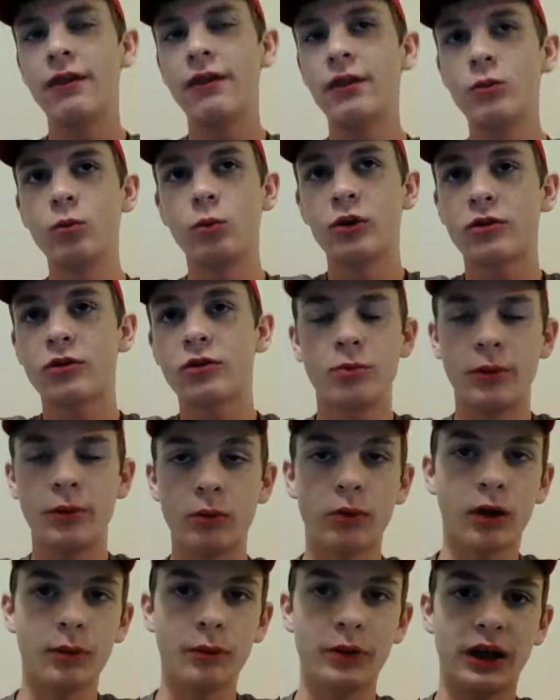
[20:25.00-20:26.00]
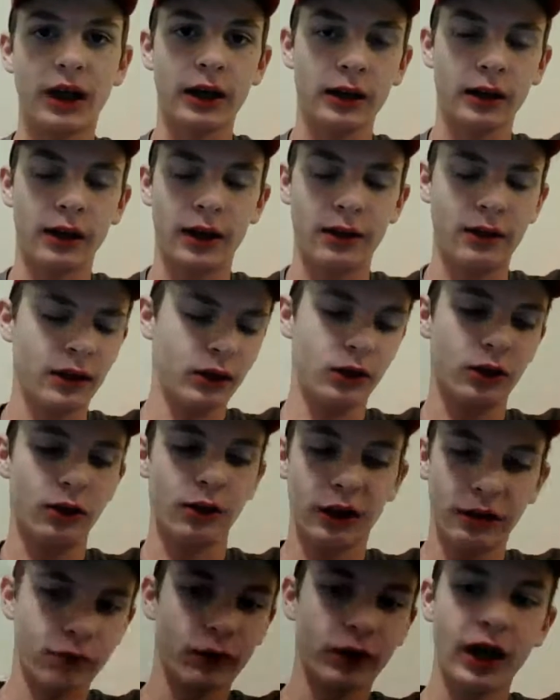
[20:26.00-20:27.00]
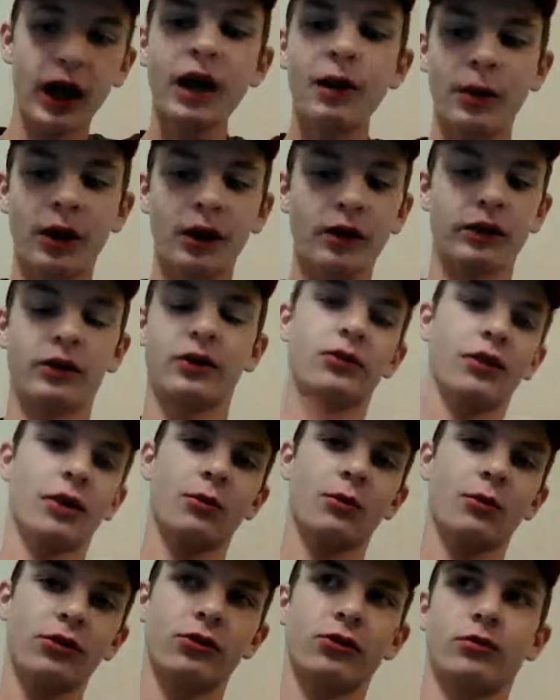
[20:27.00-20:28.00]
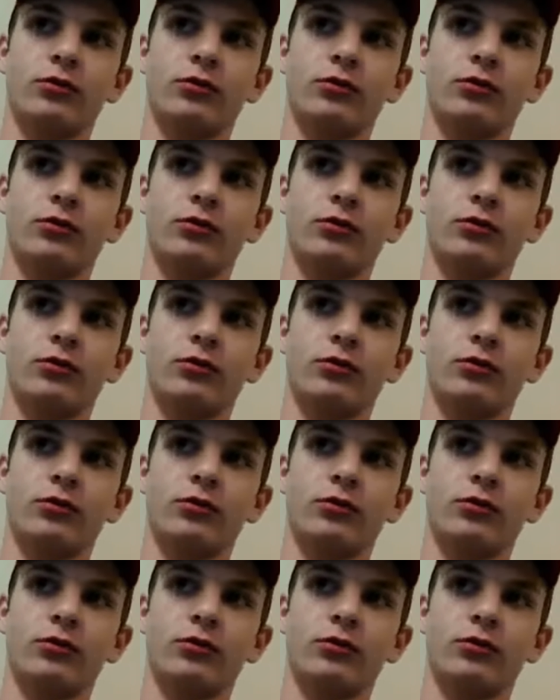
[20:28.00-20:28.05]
And then once Mitt Romney got, and then I forgot about it because I